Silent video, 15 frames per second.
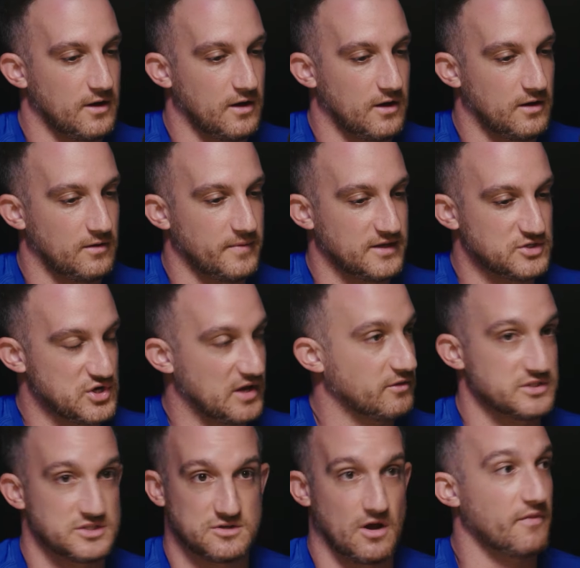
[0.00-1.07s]
Um, and
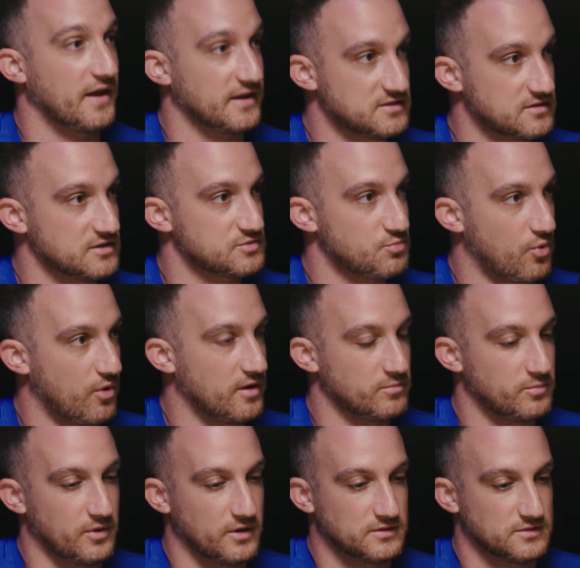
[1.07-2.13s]
Jalen's done that to this point.
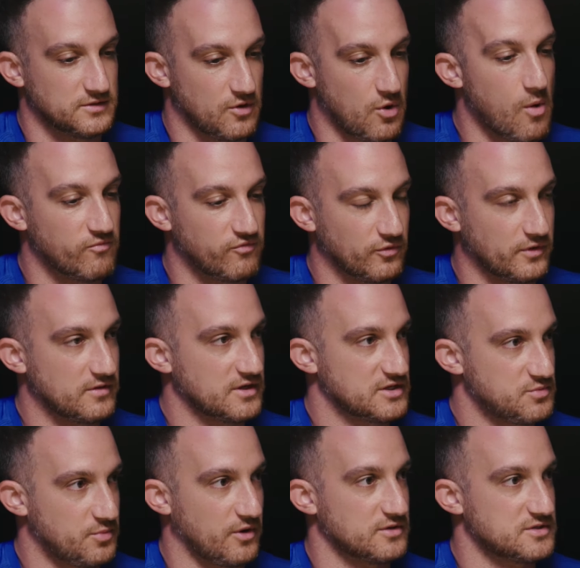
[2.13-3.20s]
But you know, hopefully, the
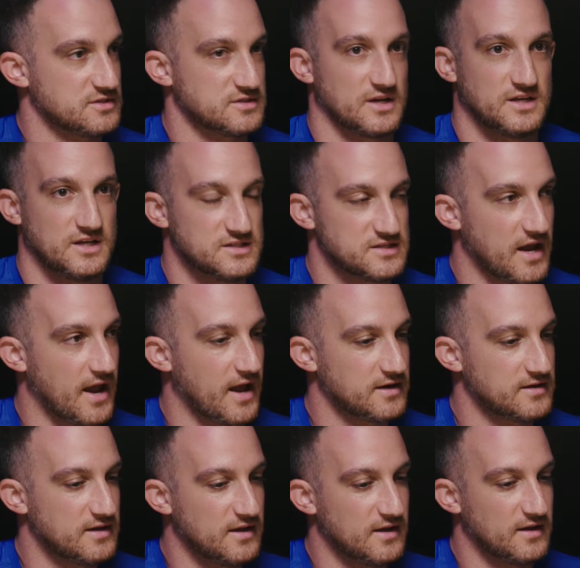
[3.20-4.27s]
experiences that he's
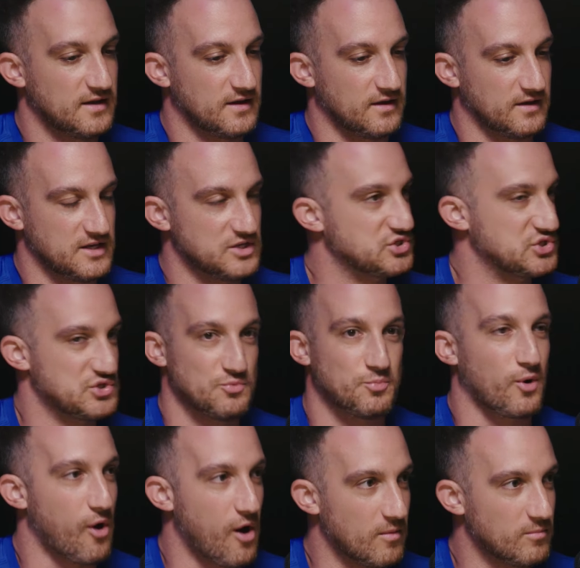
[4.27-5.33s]
had, uh, he's
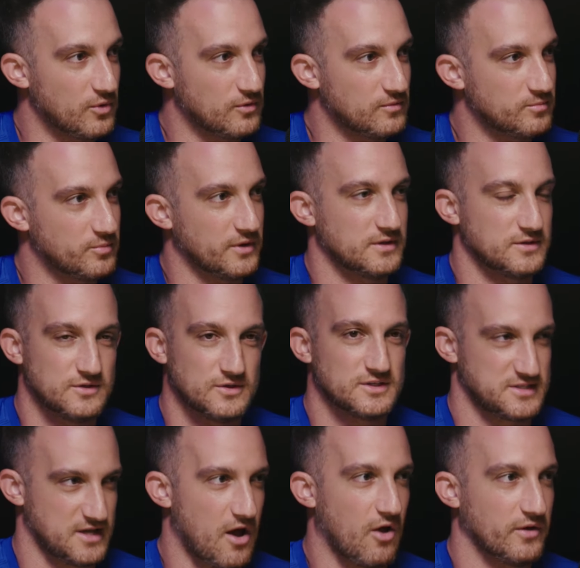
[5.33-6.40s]
super humble, but you could
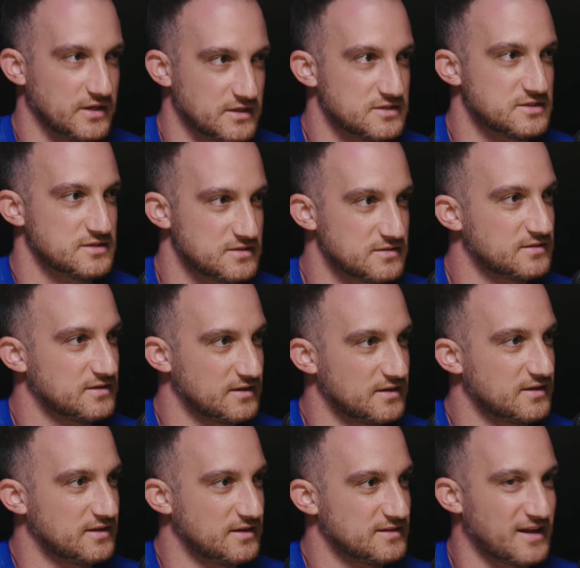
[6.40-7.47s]
tell he's
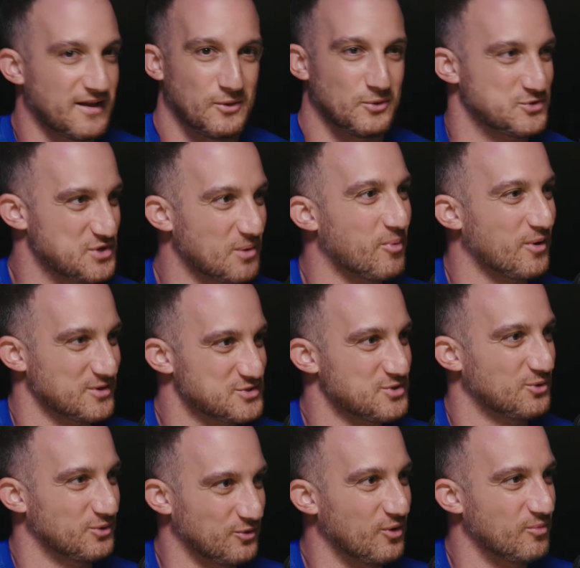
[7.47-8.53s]
got a little chip on his
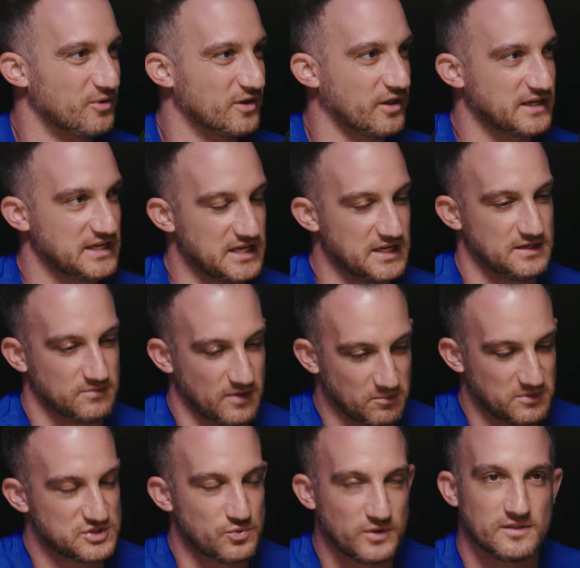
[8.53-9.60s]
shoulder a little bit. Like he, in
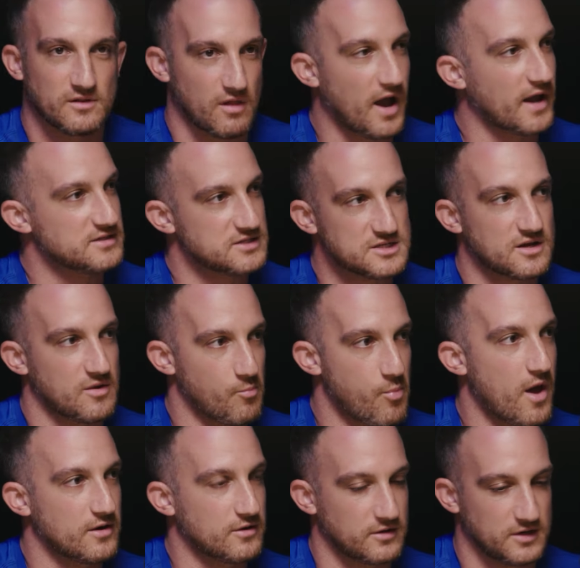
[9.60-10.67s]
between the lines, he's a
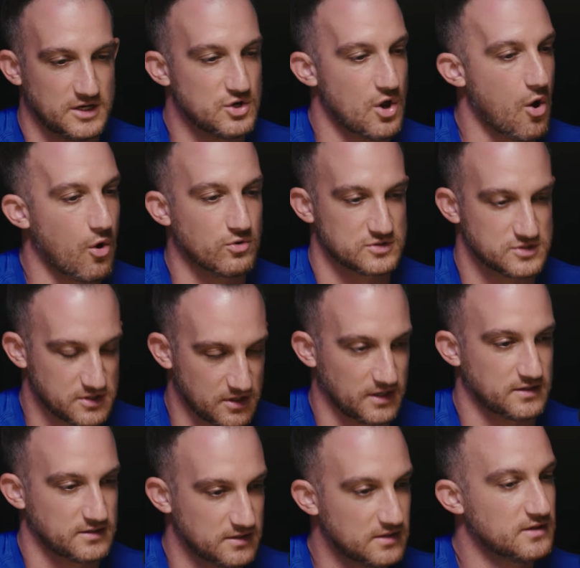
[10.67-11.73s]
competitor, he knows
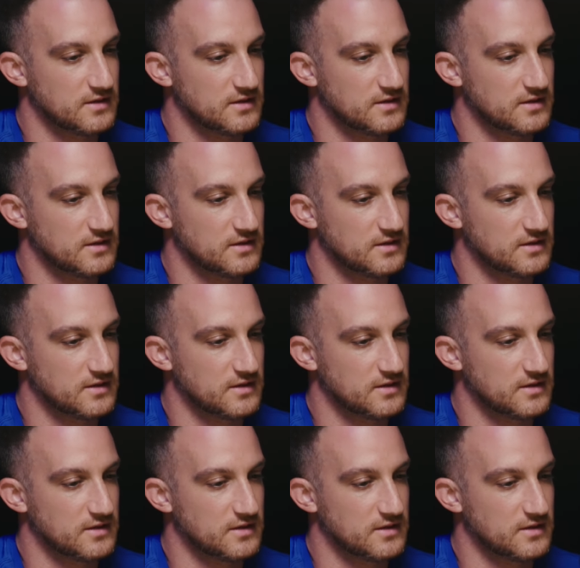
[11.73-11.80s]
like